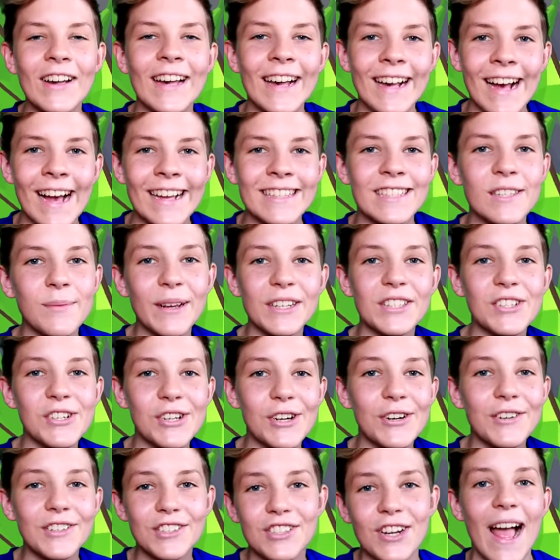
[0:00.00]
Okay guys, so make sure to
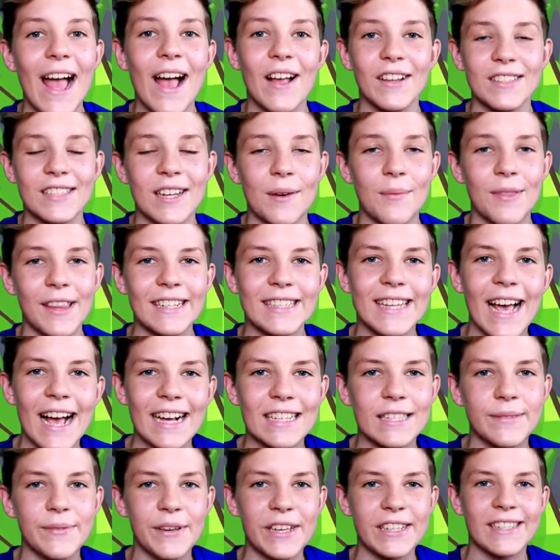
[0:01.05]
go and try out some of these
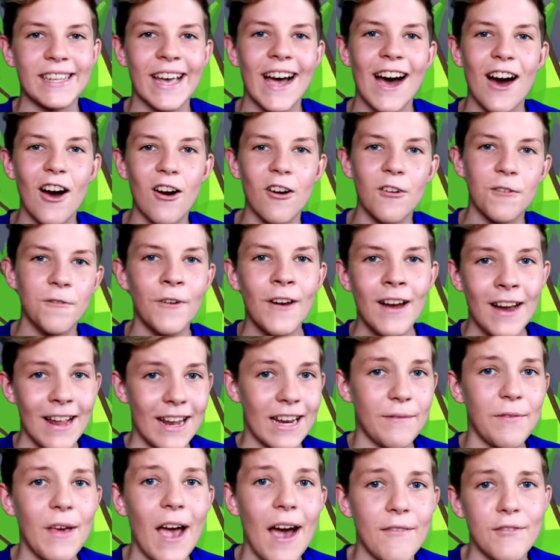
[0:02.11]
hacks for yourself. And
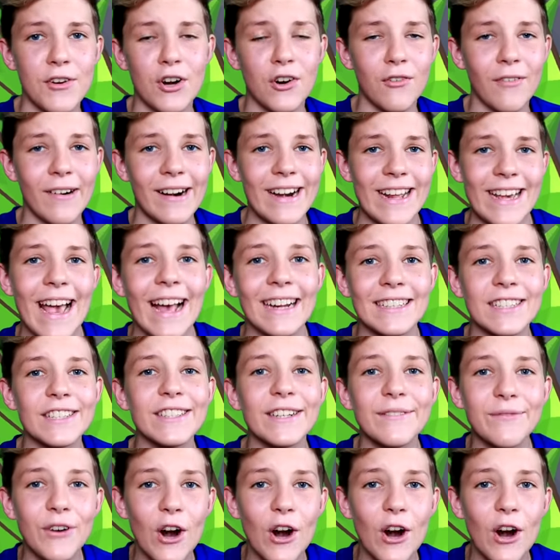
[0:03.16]
if you haven't already, enter the